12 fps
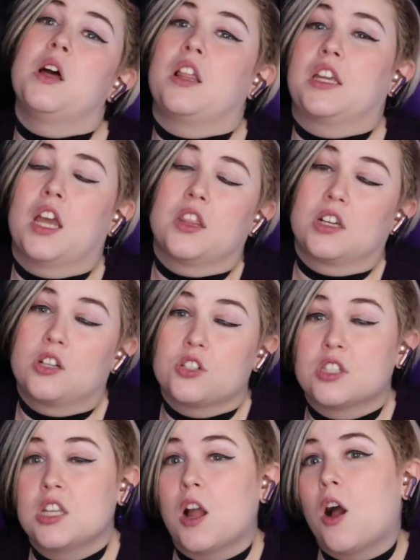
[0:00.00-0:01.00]
not like other
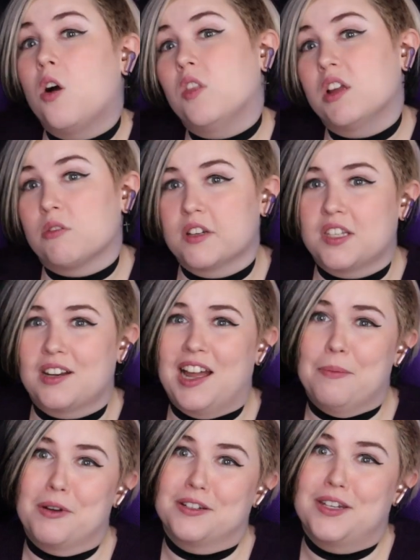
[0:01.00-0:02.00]
girls. The only reason
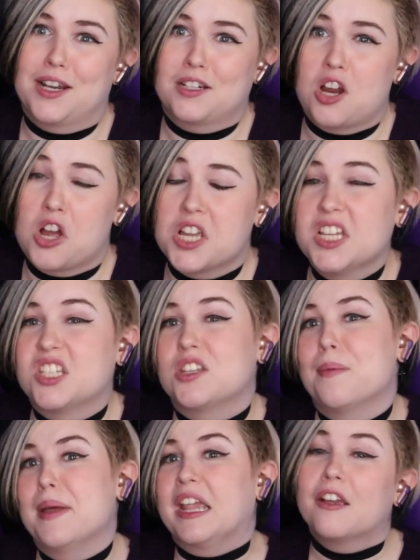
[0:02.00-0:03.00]
I'm on TikTok is
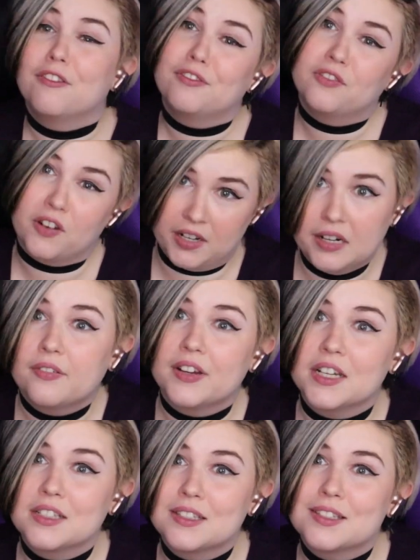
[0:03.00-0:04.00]
to make fun of
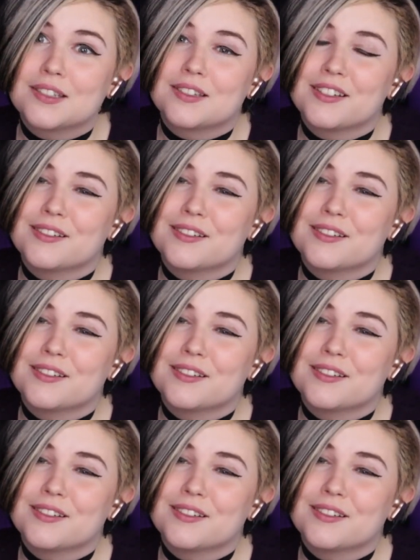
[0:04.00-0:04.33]
it.